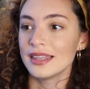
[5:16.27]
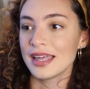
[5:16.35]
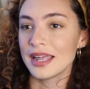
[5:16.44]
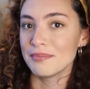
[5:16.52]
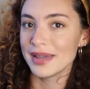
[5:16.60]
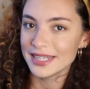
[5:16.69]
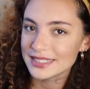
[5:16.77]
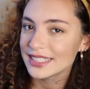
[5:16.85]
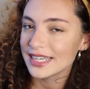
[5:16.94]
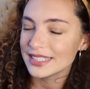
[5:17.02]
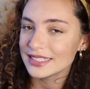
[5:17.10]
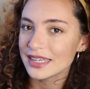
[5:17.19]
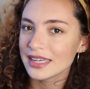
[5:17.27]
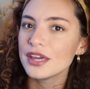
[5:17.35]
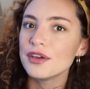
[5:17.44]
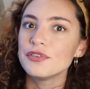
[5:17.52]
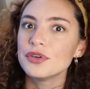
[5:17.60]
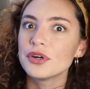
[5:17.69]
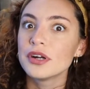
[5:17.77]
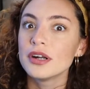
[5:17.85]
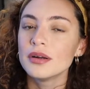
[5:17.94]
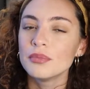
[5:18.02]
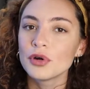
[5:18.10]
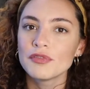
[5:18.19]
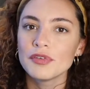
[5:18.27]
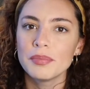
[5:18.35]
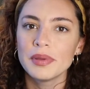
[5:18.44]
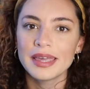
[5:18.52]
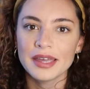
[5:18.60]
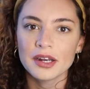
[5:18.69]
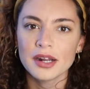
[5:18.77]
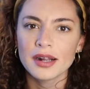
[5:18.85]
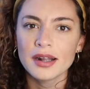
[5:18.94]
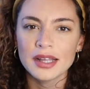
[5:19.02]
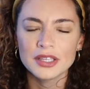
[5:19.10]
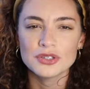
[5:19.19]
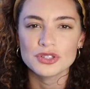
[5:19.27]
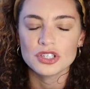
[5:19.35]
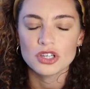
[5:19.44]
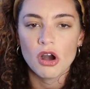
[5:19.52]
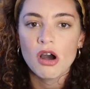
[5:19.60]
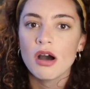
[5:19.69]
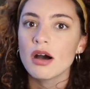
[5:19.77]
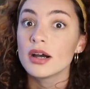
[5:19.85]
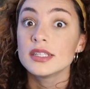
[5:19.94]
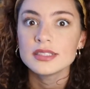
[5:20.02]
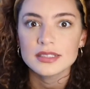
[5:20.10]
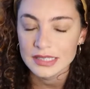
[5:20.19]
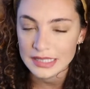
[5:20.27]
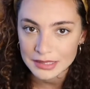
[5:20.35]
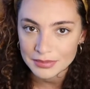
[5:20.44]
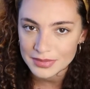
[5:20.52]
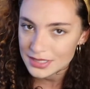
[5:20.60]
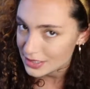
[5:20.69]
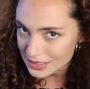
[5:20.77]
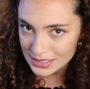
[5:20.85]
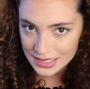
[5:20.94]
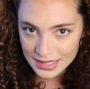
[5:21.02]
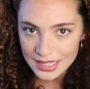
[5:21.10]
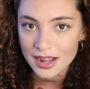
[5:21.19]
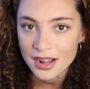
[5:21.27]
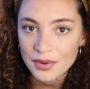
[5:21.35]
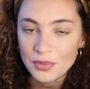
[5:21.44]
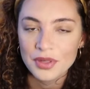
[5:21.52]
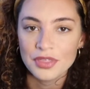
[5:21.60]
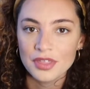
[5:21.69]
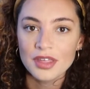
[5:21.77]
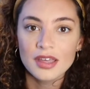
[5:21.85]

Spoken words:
than meditating if you're more of a beginner and you just can't seem to sit there with